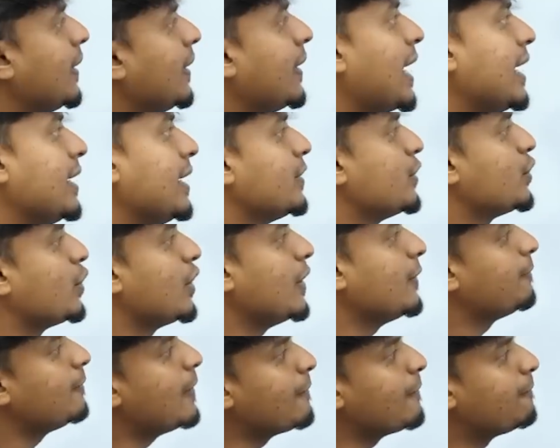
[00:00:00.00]
Right. So
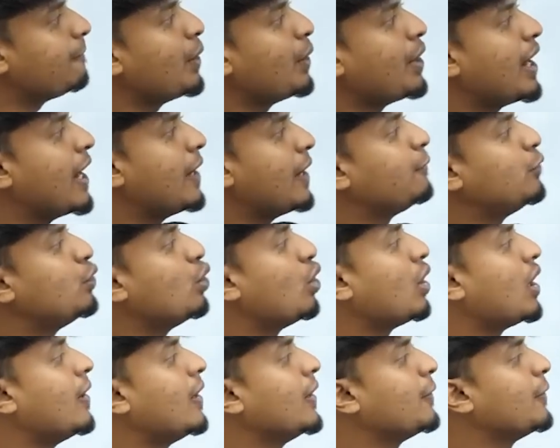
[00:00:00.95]
if F1 and F2
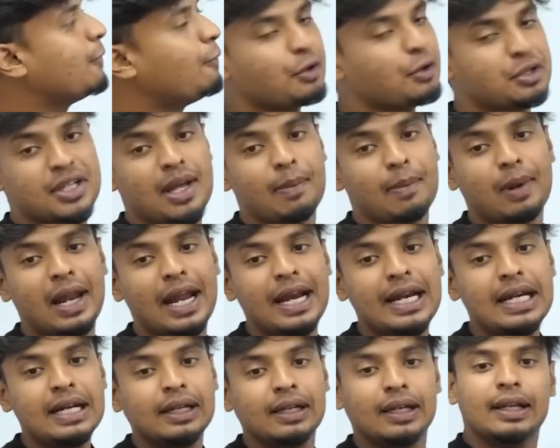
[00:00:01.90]
are the forces
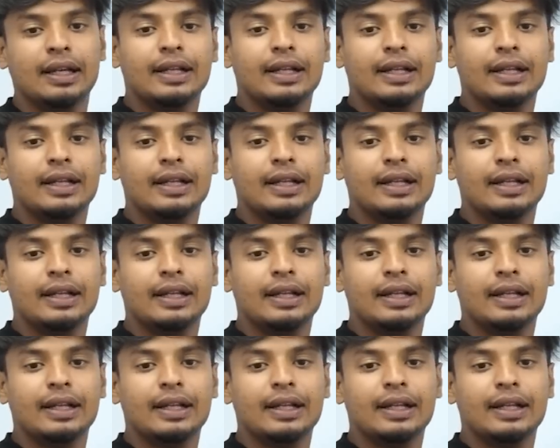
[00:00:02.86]
applied,